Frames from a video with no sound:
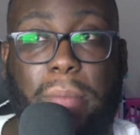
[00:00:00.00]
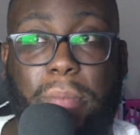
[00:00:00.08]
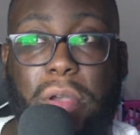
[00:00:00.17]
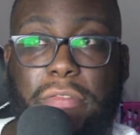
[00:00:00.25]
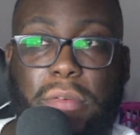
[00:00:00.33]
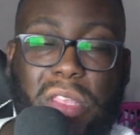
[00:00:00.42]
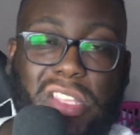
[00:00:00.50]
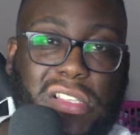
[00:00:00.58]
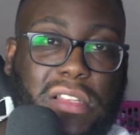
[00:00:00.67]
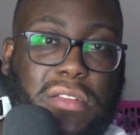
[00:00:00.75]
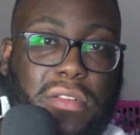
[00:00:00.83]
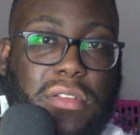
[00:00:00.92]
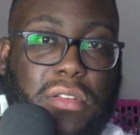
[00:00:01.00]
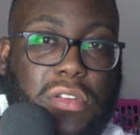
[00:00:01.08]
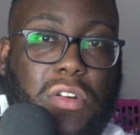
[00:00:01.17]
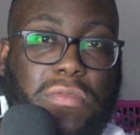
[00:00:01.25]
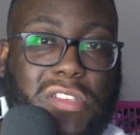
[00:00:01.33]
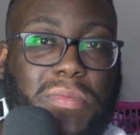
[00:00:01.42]
but from the inside they're the
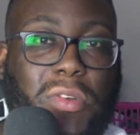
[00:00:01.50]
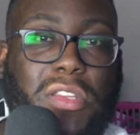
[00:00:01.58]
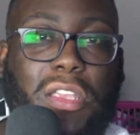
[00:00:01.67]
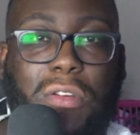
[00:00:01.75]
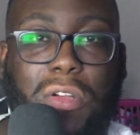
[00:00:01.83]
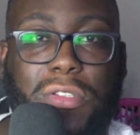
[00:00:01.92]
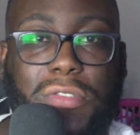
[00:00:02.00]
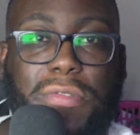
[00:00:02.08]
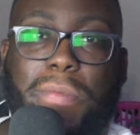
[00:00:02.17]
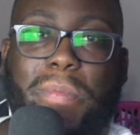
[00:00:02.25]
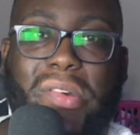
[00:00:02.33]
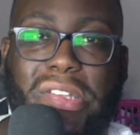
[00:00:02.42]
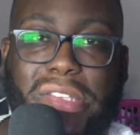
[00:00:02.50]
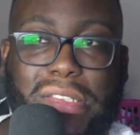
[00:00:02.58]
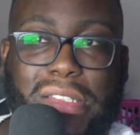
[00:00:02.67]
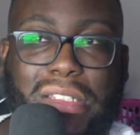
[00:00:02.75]
corresponding color to the buds.